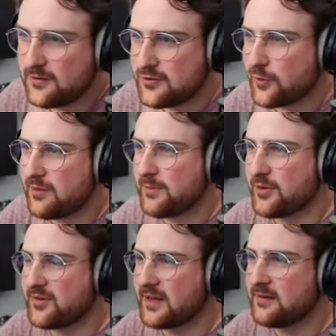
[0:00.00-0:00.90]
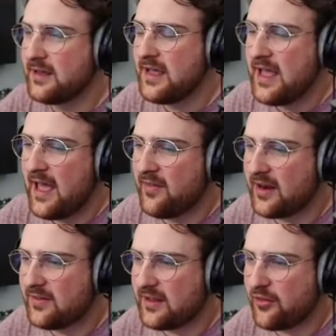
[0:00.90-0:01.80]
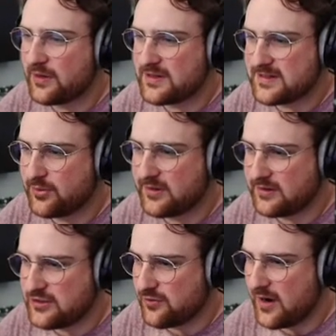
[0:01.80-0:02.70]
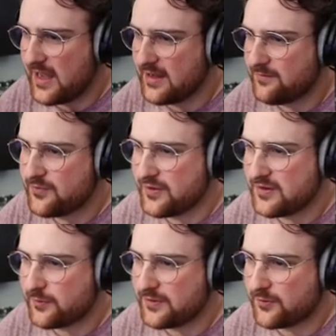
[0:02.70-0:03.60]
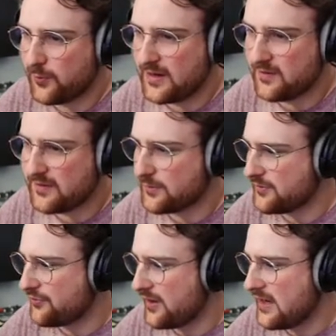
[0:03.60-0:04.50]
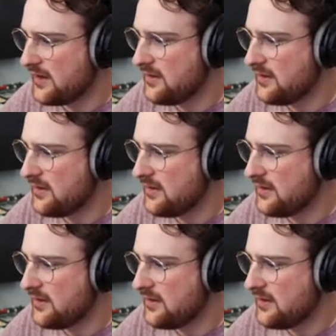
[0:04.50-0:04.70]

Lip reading: 23%. And then on the other one, it's completely dry. So this one's wet and this one's dry,